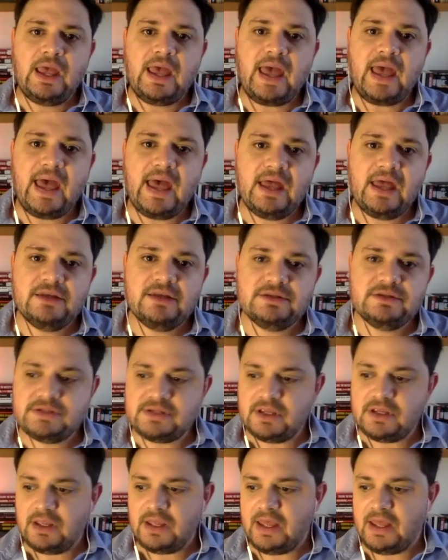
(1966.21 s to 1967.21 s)
And
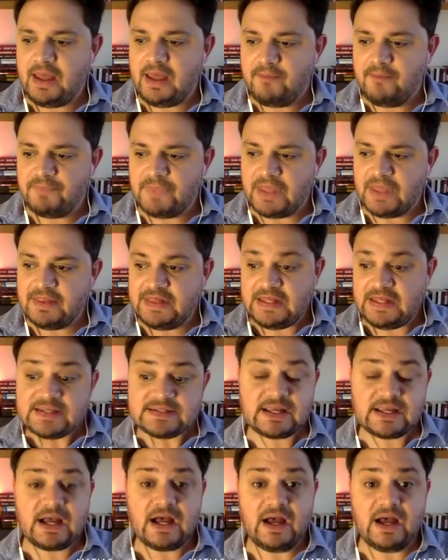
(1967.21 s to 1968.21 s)
these
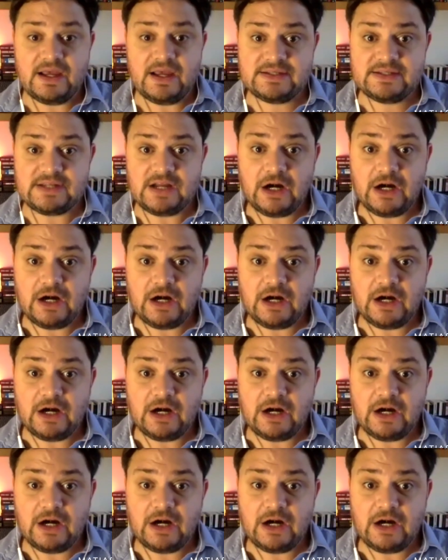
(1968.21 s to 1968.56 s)
guys